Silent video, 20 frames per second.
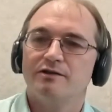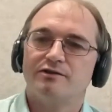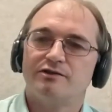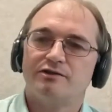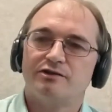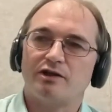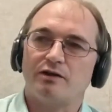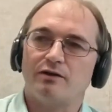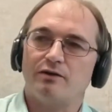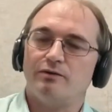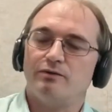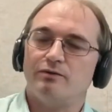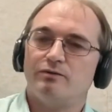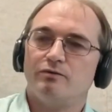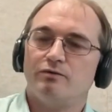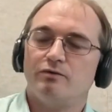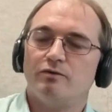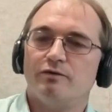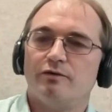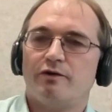So
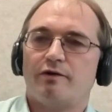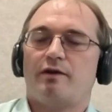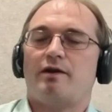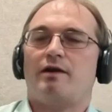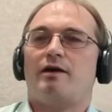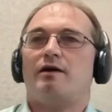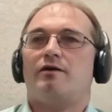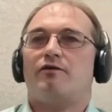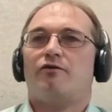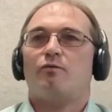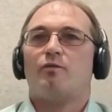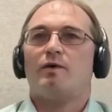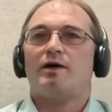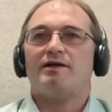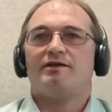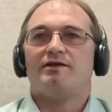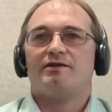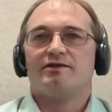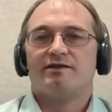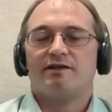the way
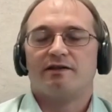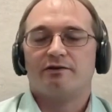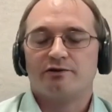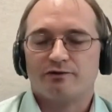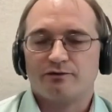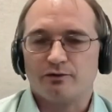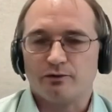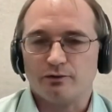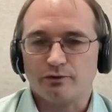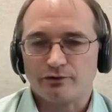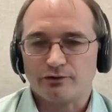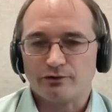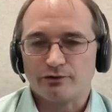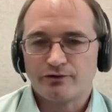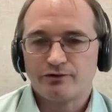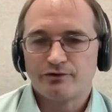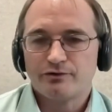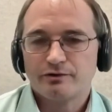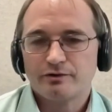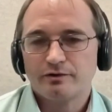that Salesforce
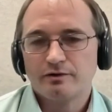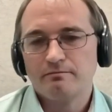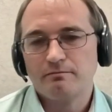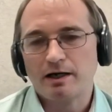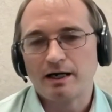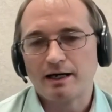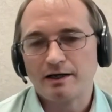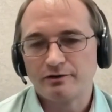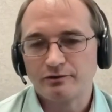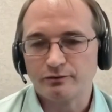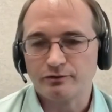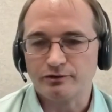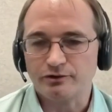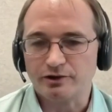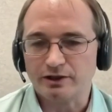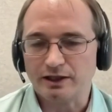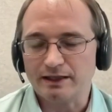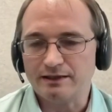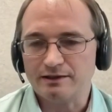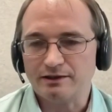handles
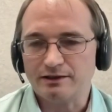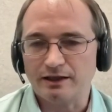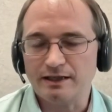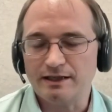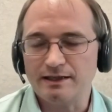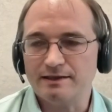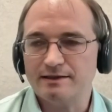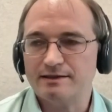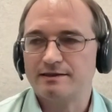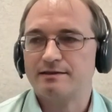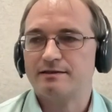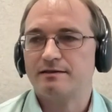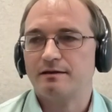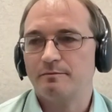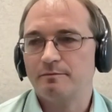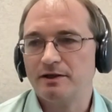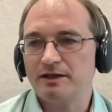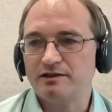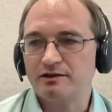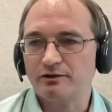your data is a
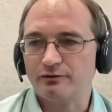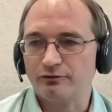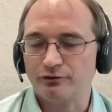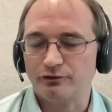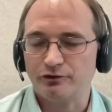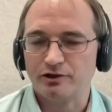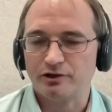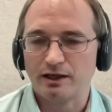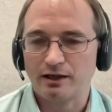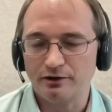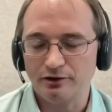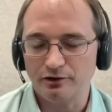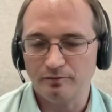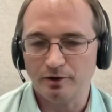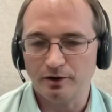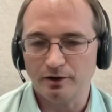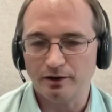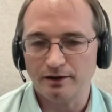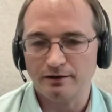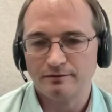bit different to how you
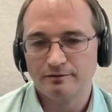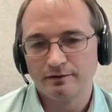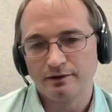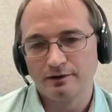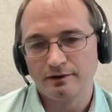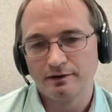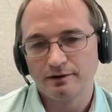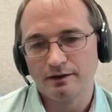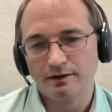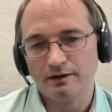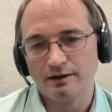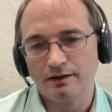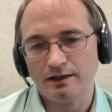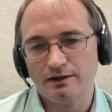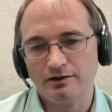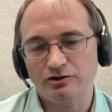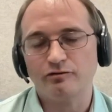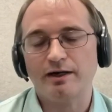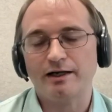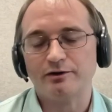might
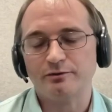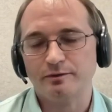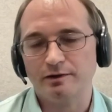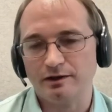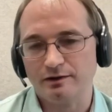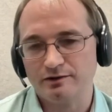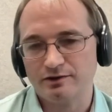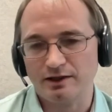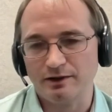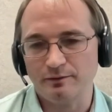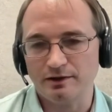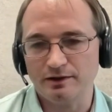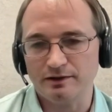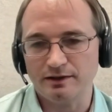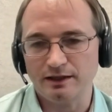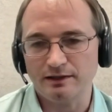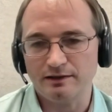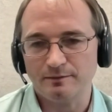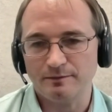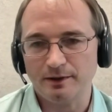interact with it, say with a
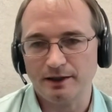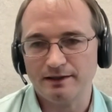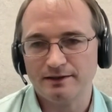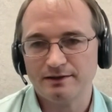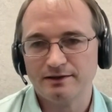database.